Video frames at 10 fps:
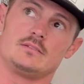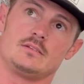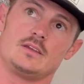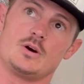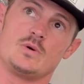
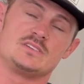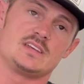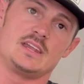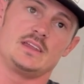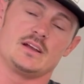you know, in
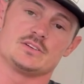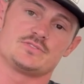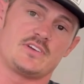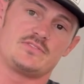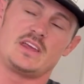10 years,
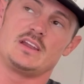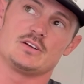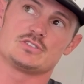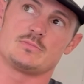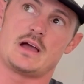15
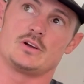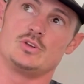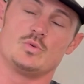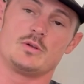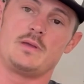years from now,
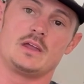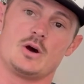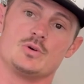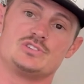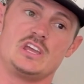you want to be an OG.